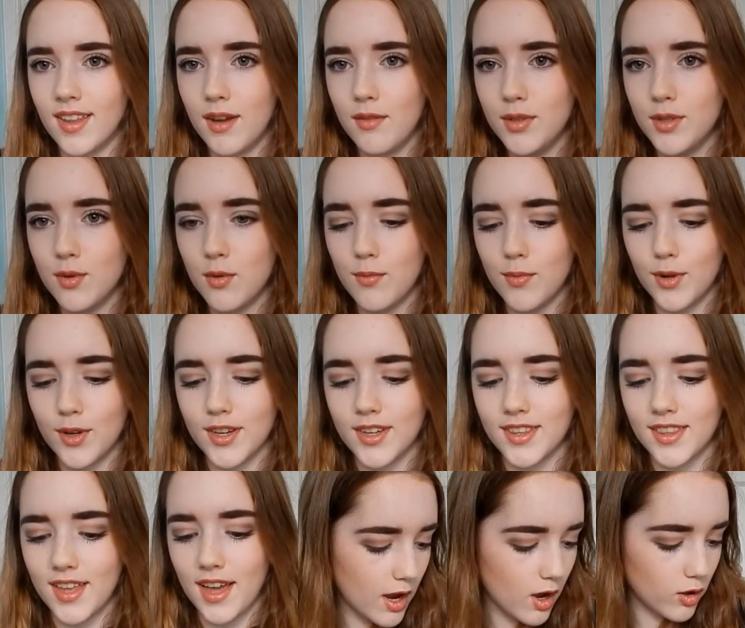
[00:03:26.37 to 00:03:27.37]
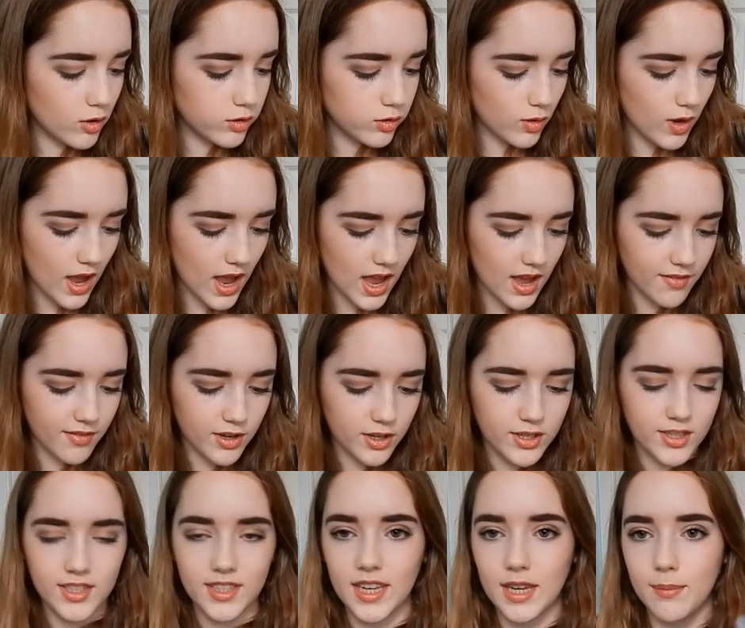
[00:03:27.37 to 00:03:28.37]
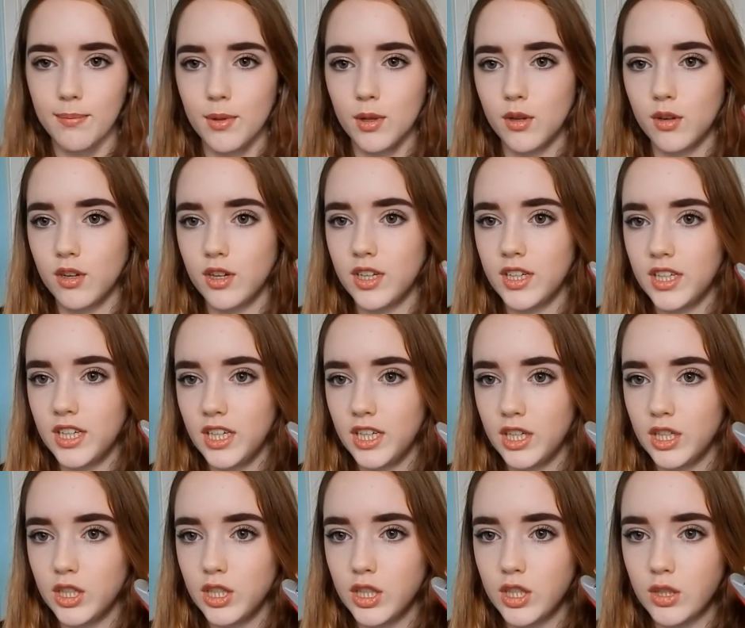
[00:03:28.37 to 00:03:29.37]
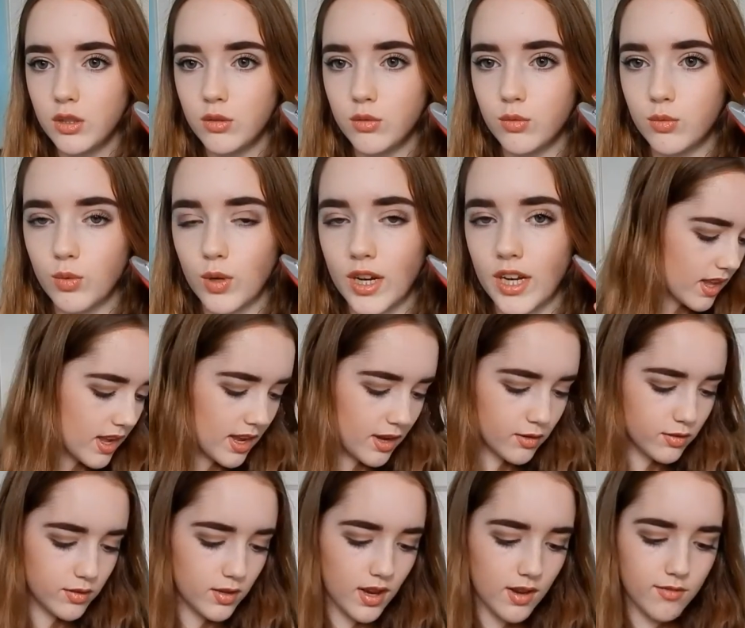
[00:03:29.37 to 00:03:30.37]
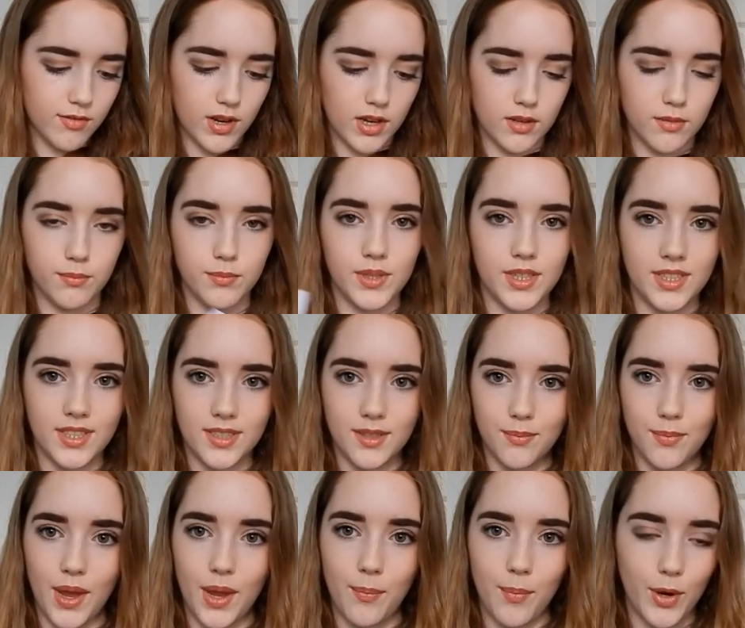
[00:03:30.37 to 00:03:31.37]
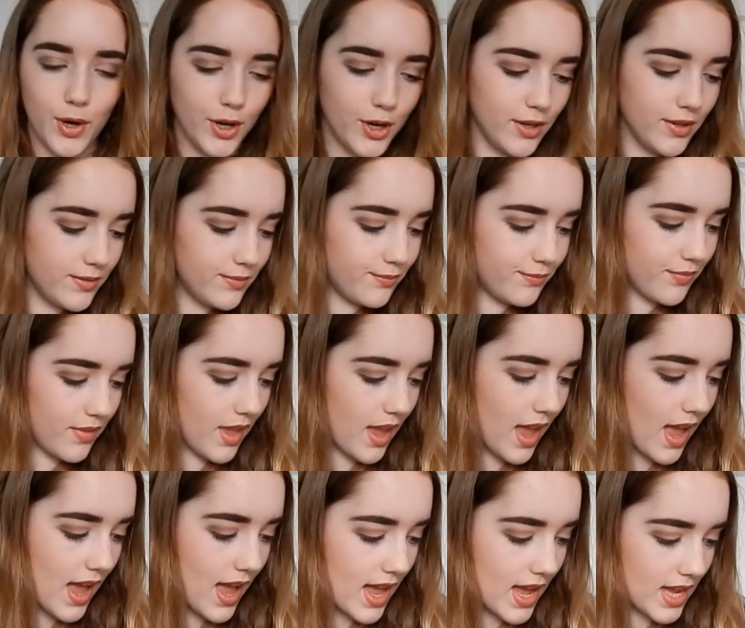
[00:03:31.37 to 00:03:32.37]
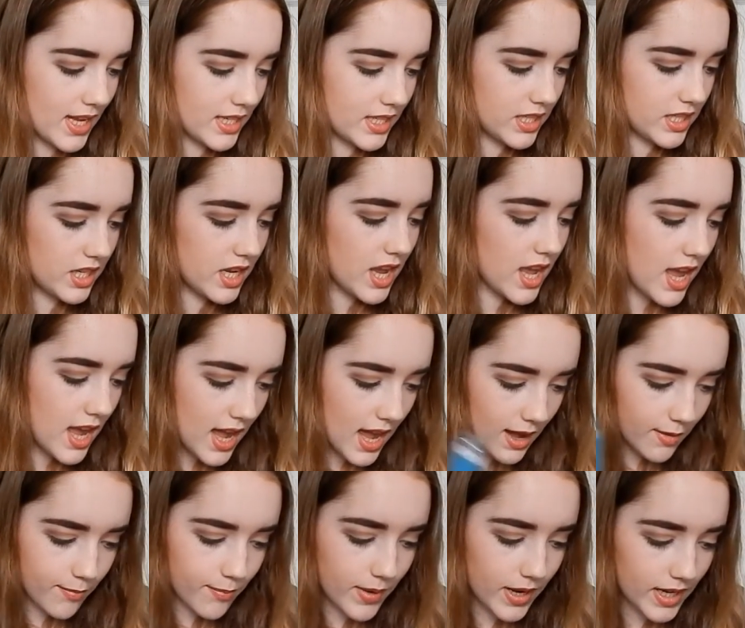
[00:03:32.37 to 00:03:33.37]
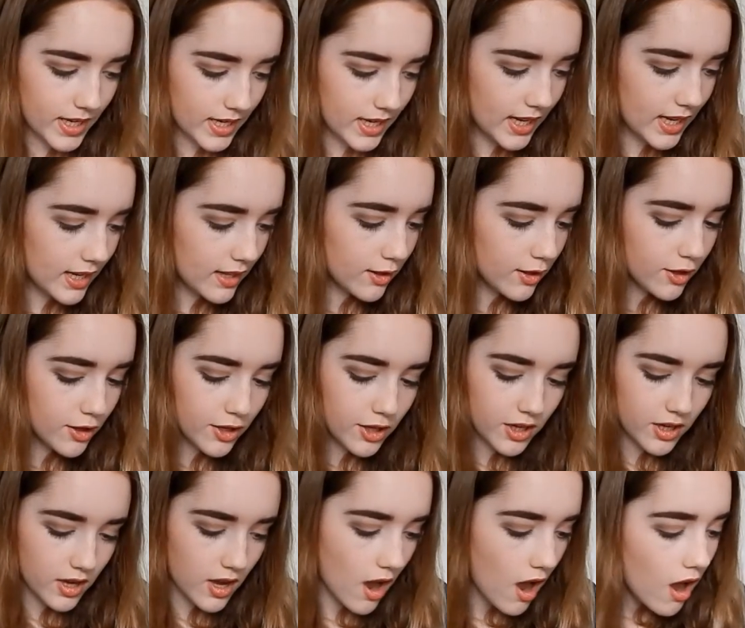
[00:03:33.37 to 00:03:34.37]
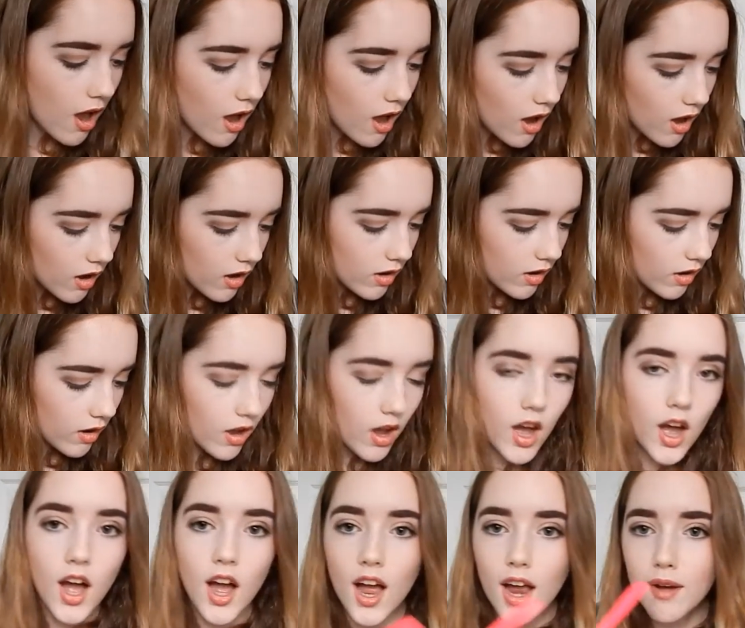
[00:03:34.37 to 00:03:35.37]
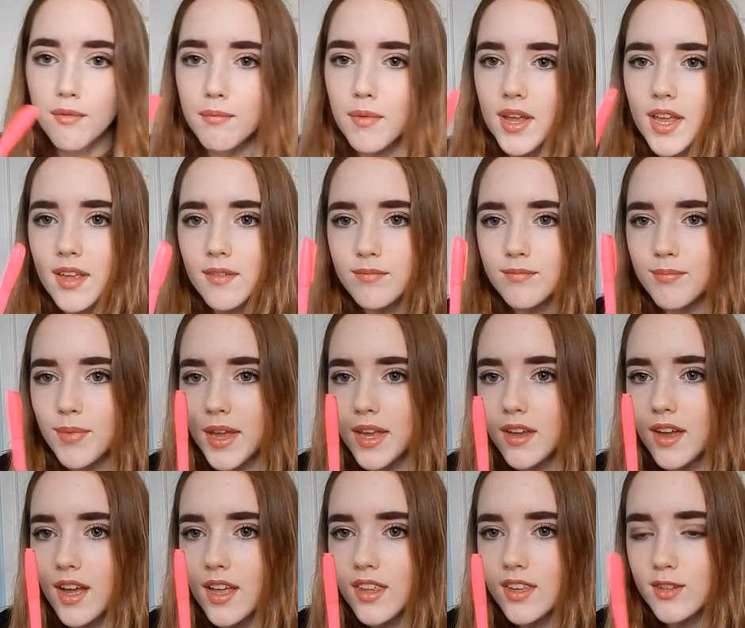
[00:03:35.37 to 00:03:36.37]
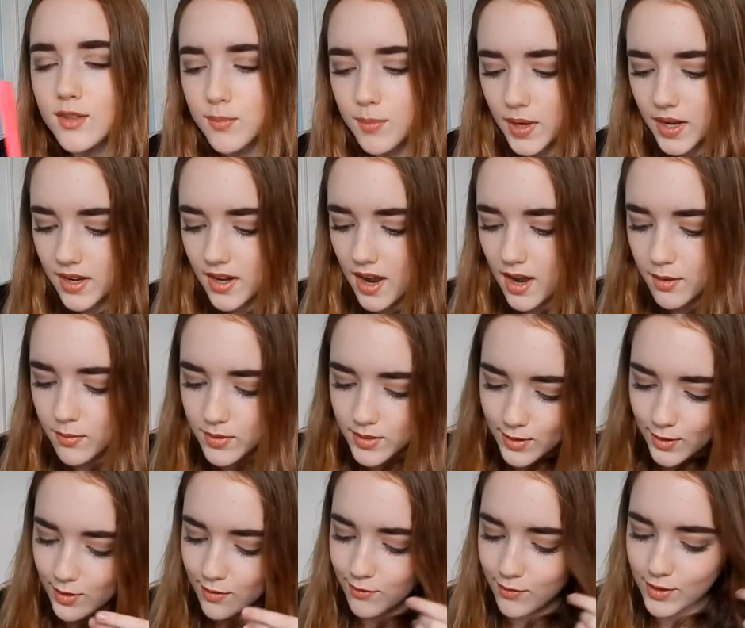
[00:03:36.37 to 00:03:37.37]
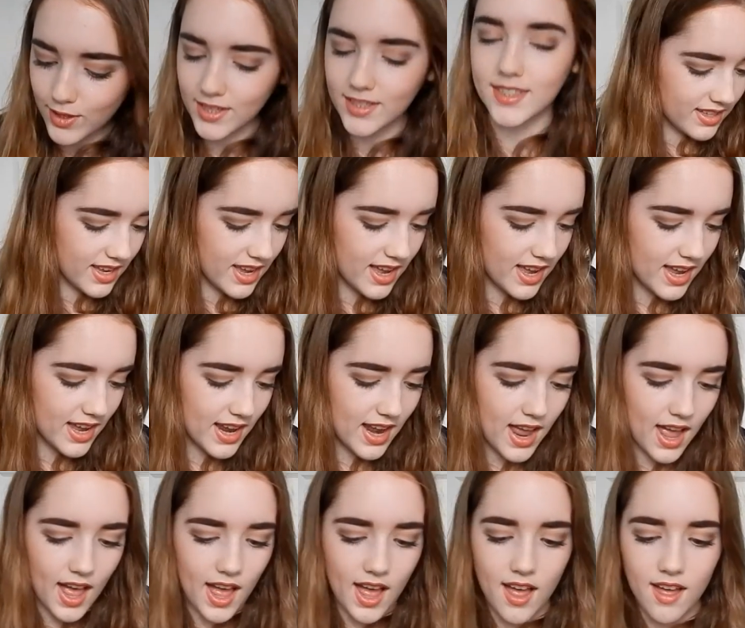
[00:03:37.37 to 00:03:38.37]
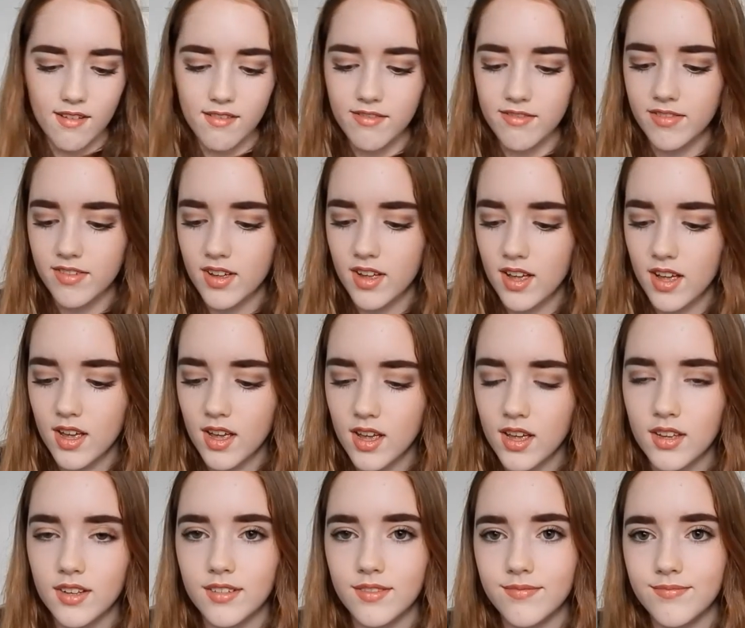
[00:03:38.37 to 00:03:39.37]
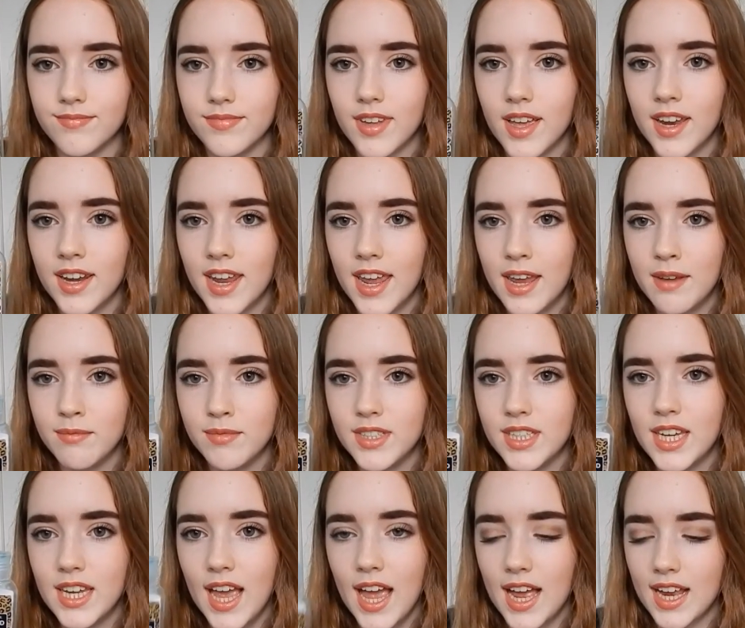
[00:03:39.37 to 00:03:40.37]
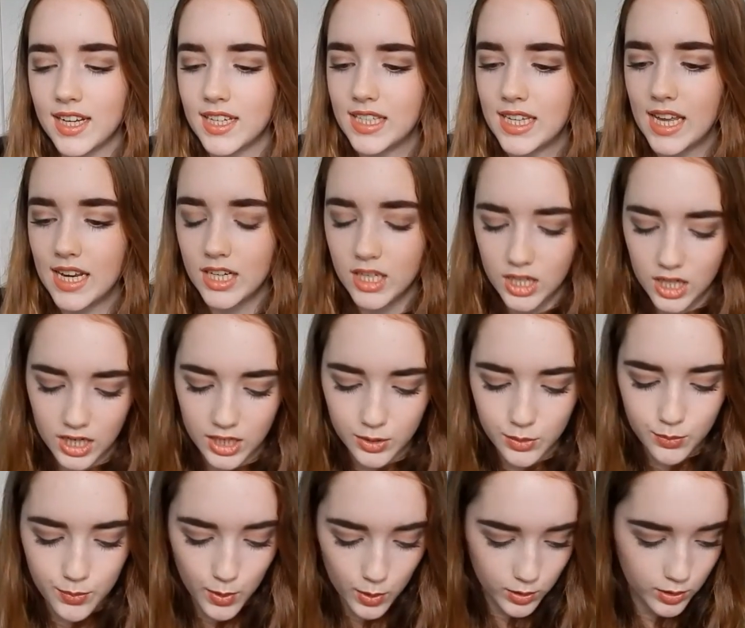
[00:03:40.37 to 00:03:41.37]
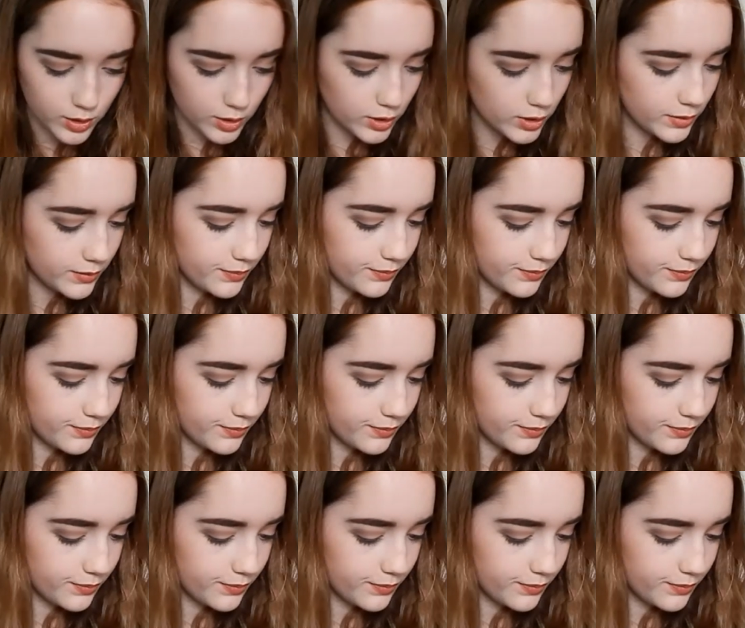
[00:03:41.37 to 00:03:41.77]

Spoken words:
That was homework. I also have a stapler in here. I also have random pieces of paper and have my inhaler and my pink highlighter pen. I was looking for this. I have an empty hand sanitizer bottle,